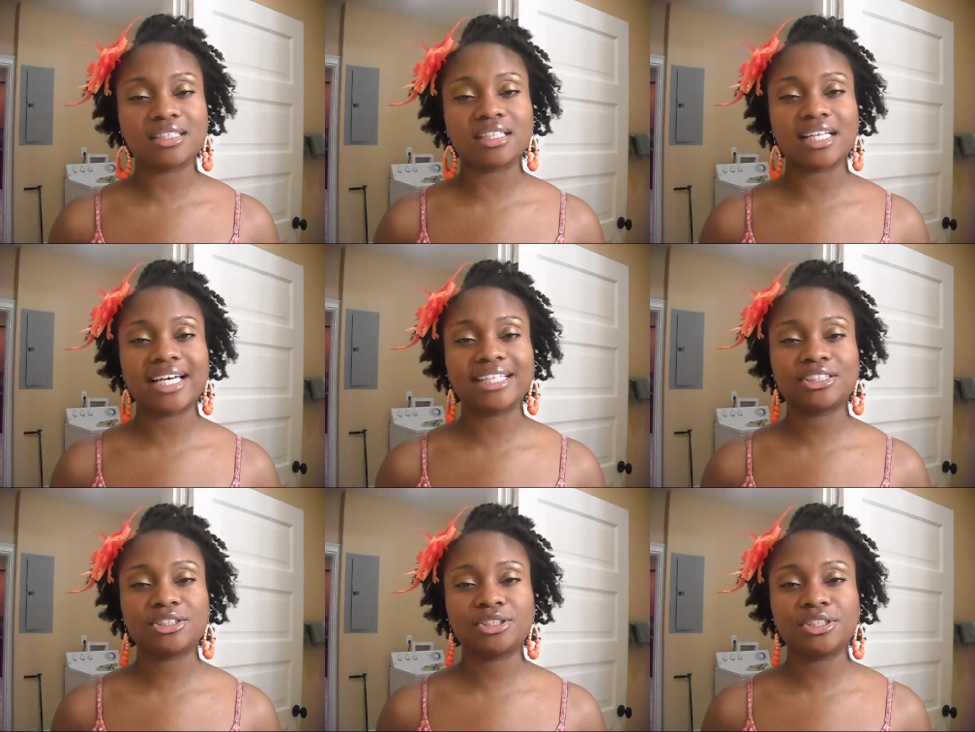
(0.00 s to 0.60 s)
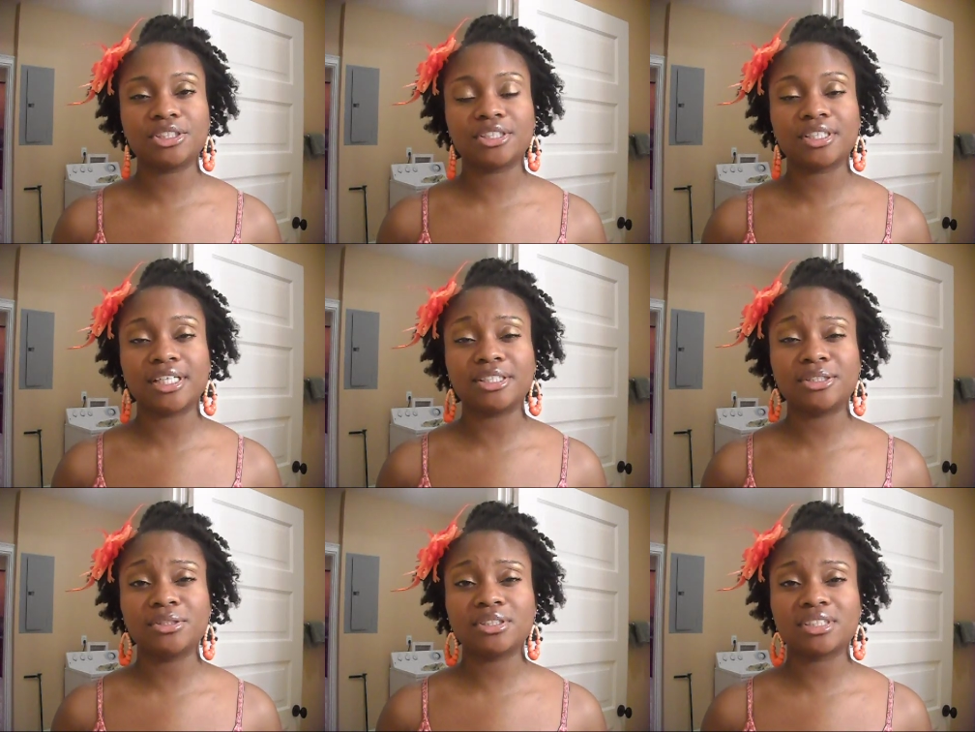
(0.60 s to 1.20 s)
last year,
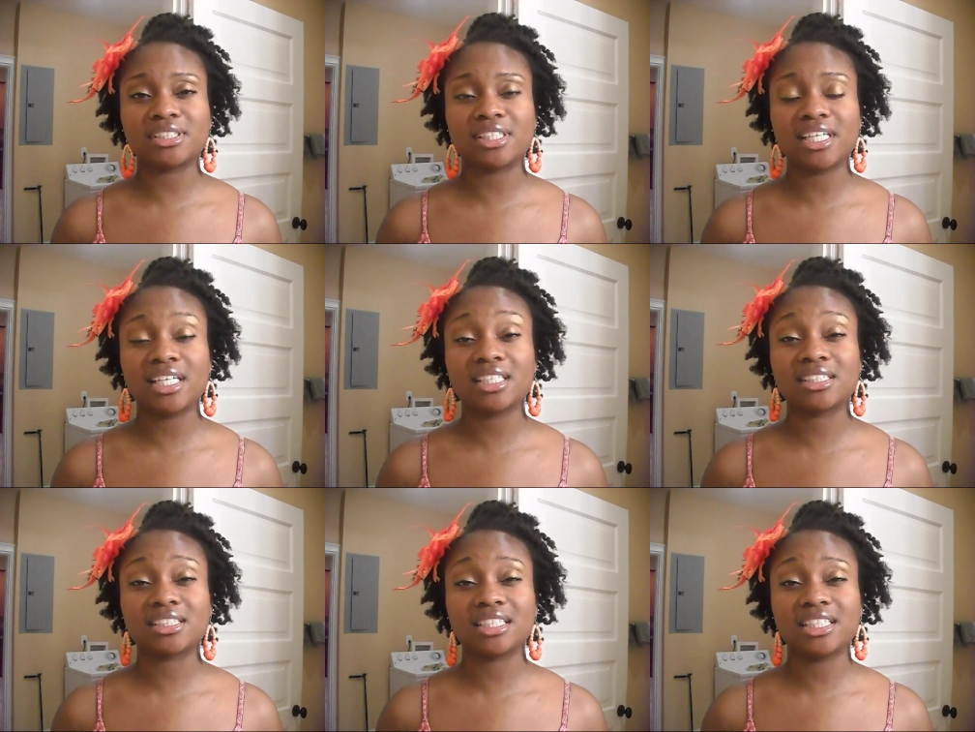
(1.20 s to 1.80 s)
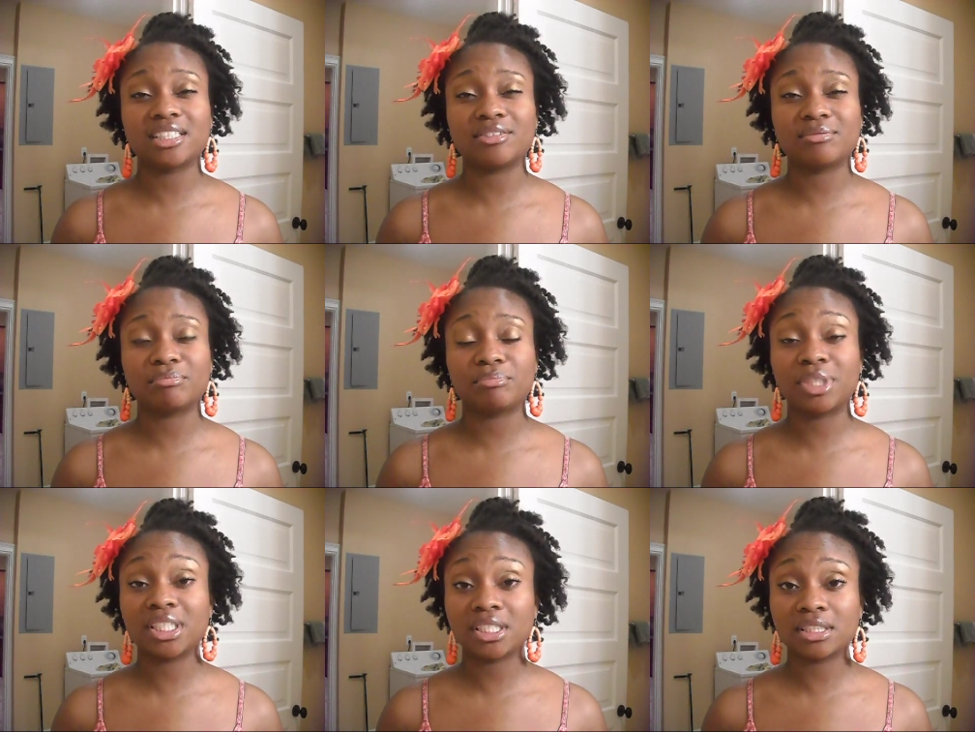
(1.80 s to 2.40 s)
I used to take zinc
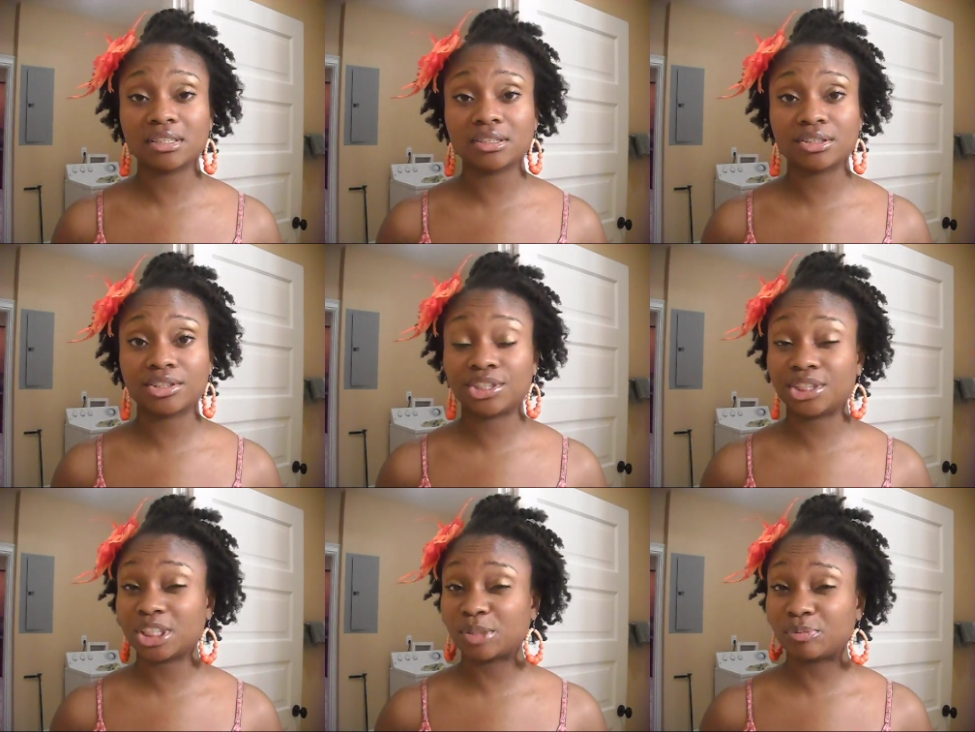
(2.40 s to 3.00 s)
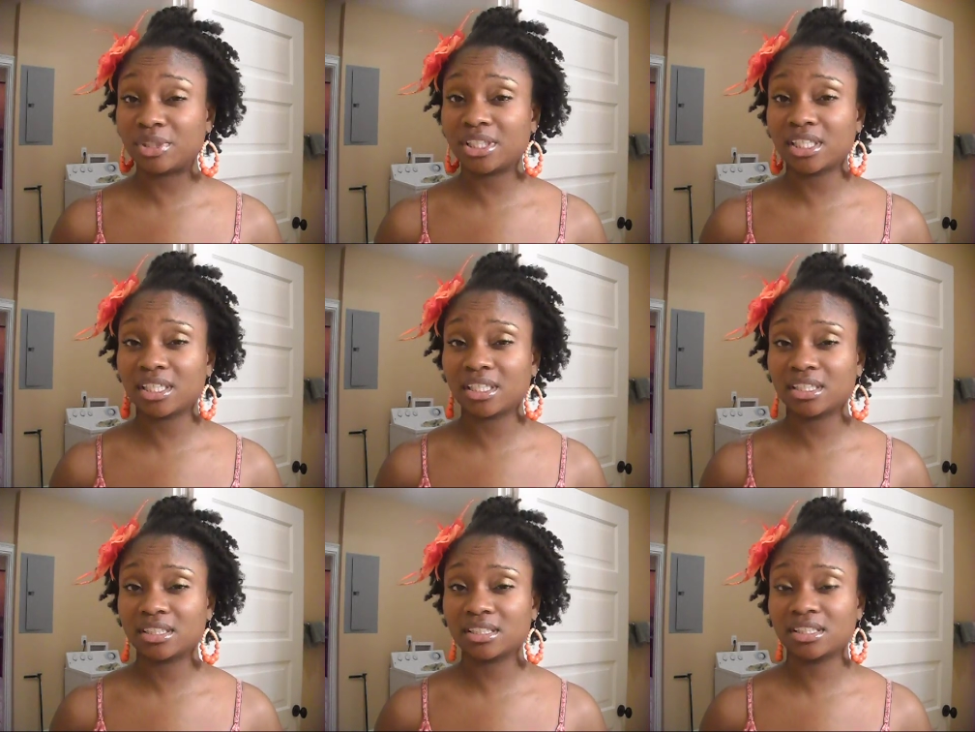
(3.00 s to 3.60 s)
pills just
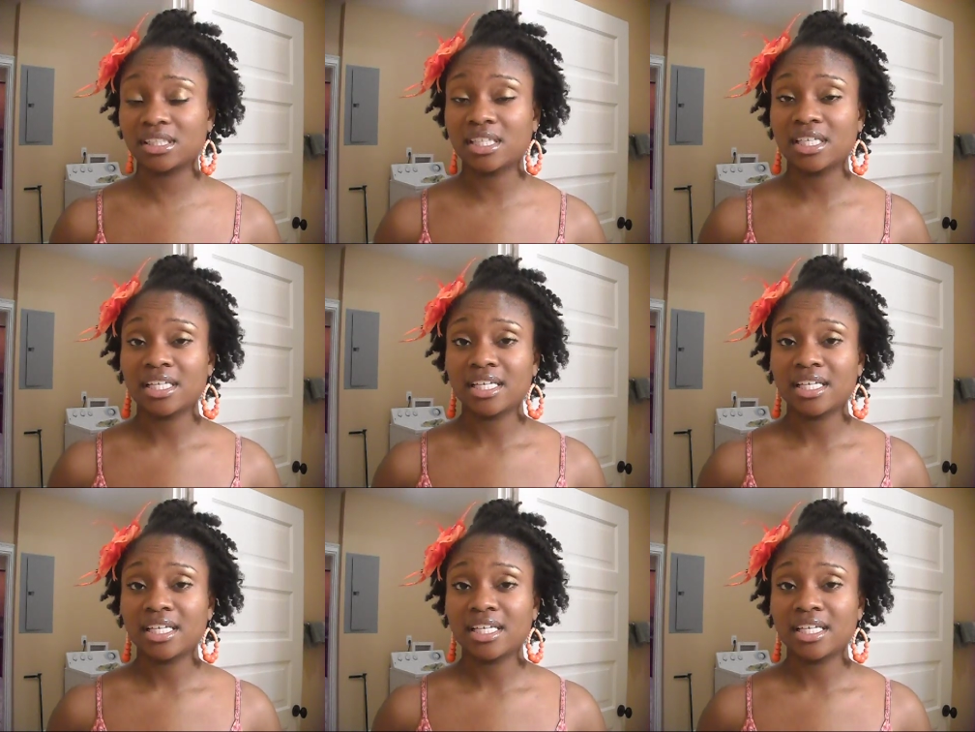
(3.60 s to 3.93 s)
because.